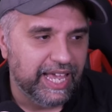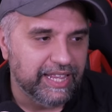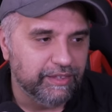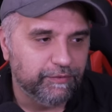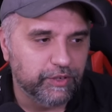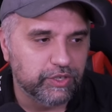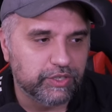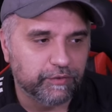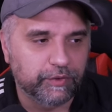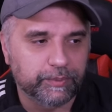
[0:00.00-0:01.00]
In the
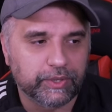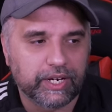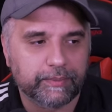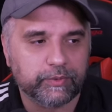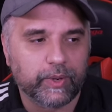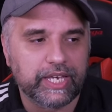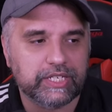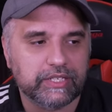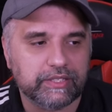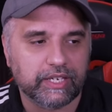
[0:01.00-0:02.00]
future, football clubs'
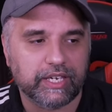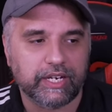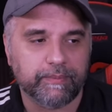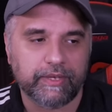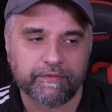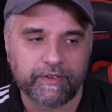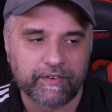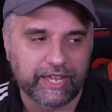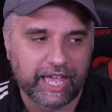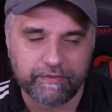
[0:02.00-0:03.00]
wages are going to be
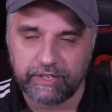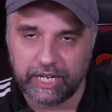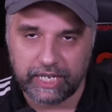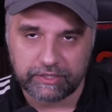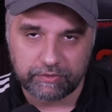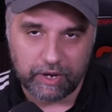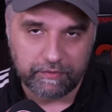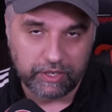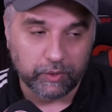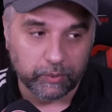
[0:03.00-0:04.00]
very heavily linked to
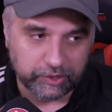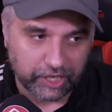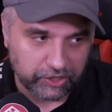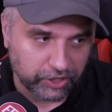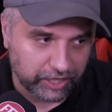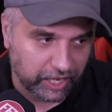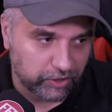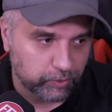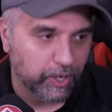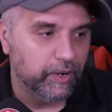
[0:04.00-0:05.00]
revenue. We'll touch on that
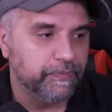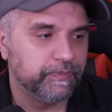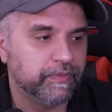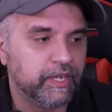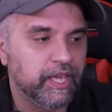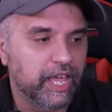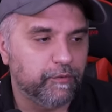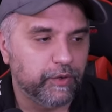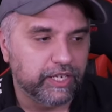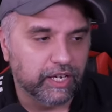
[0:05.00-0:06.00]
as well.
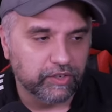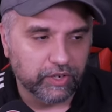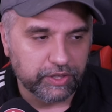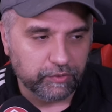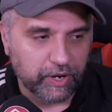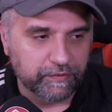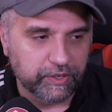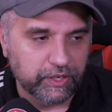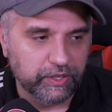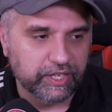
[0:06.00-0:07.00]
If we can't grow the
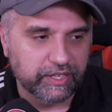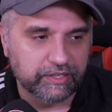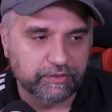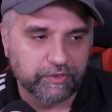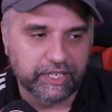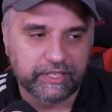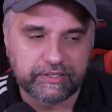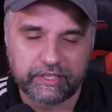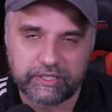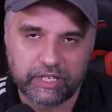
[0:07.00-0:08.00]
revenue, then there's a
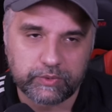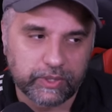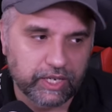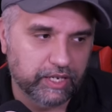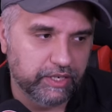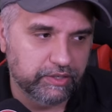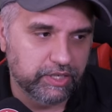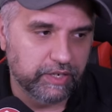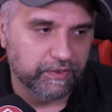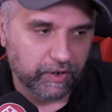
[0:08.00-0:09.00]
realistic chance we can't
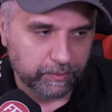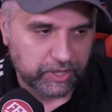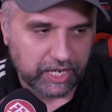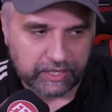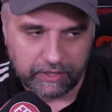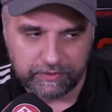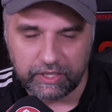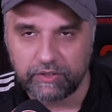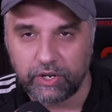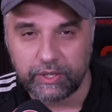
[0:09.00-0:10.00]
achieve our objectives
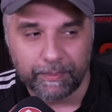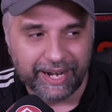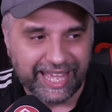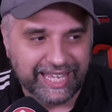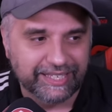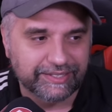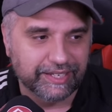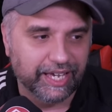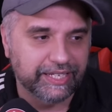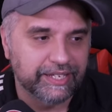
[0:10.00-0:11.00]
and grow the playing
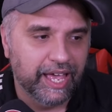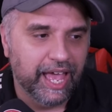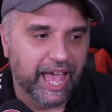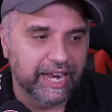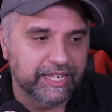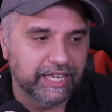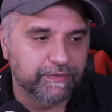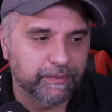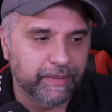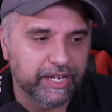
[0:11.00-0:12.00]
side and
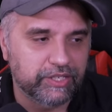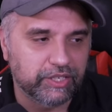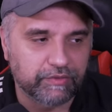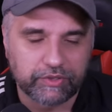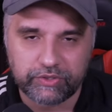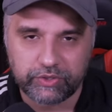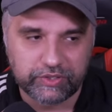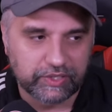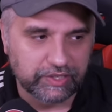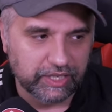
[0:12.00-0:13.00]
give the manager the
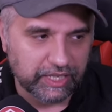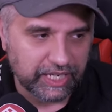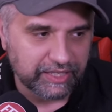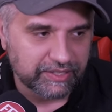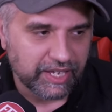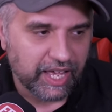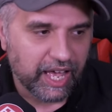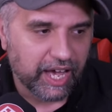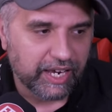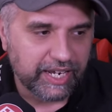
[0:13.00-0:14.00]
resources he needs.
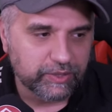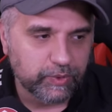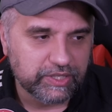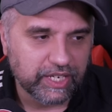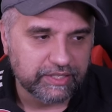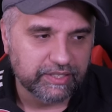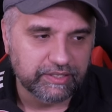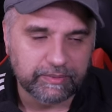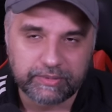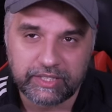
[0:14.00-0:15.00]
Unless we start to see
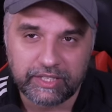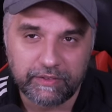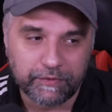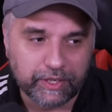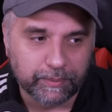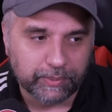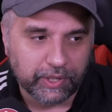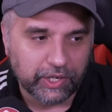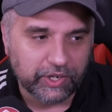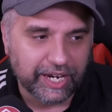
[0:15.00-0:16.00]
some significant
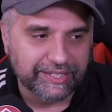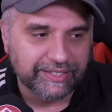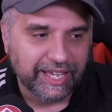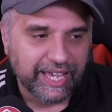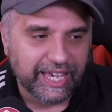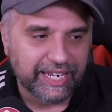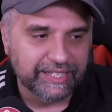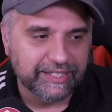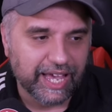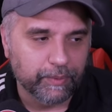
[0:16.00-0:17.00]
progress, it
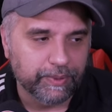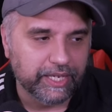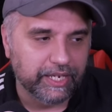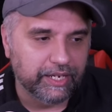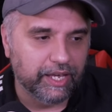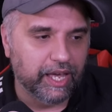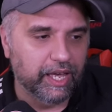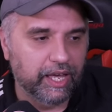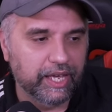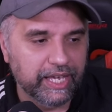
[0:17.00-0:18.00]
is now
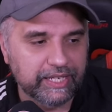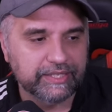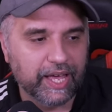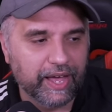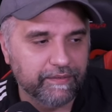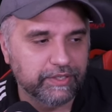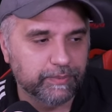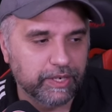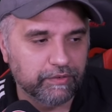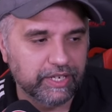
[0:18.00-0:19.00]
having
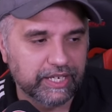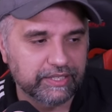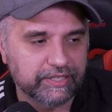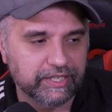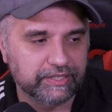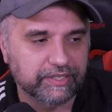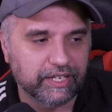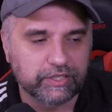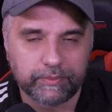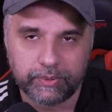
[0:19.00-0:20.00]
to be a realistic
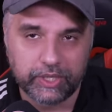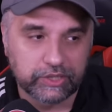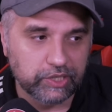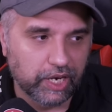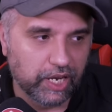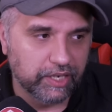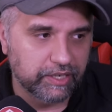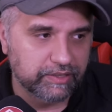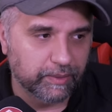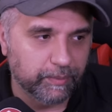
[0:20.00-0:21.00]
discussion point to
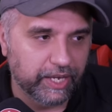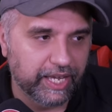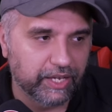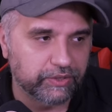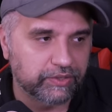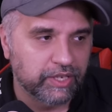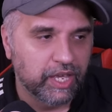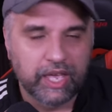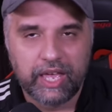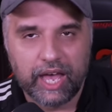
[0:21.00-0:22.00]
look somewhere else.
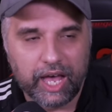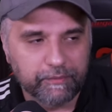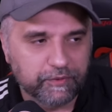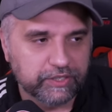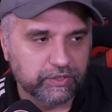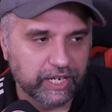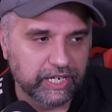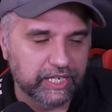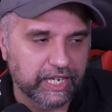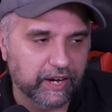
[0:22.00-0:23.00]
I'm
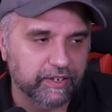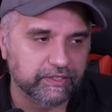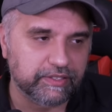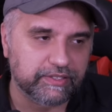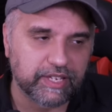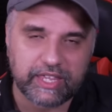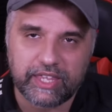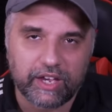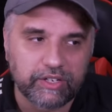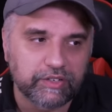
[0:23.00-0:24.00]
frustrated, he carries on to say.
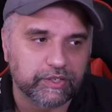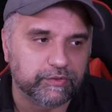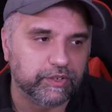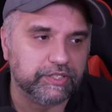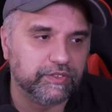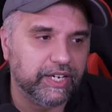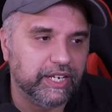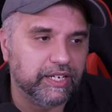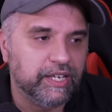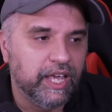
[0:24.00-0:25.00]
The owner is
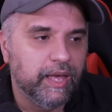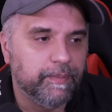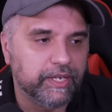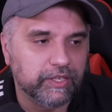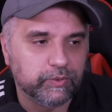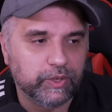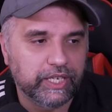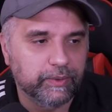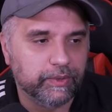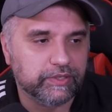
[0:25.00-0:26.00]
frustrated because what
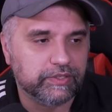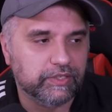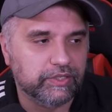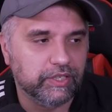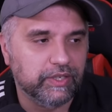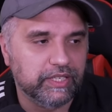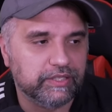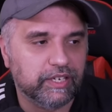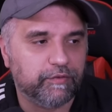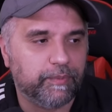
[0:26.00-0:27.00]
he wants to do
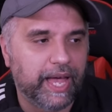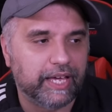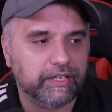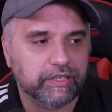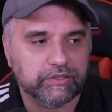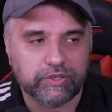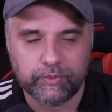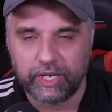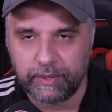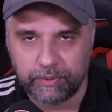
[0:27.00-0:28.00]
is give back to
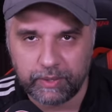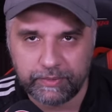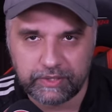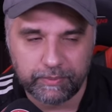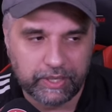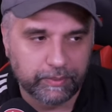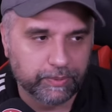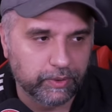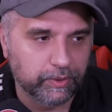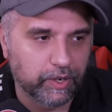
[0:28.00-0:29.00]
what he promised the
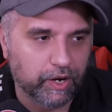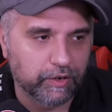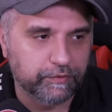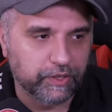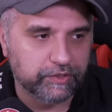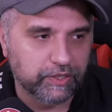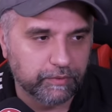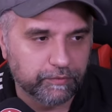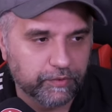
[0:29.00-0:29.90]
people of Nottingham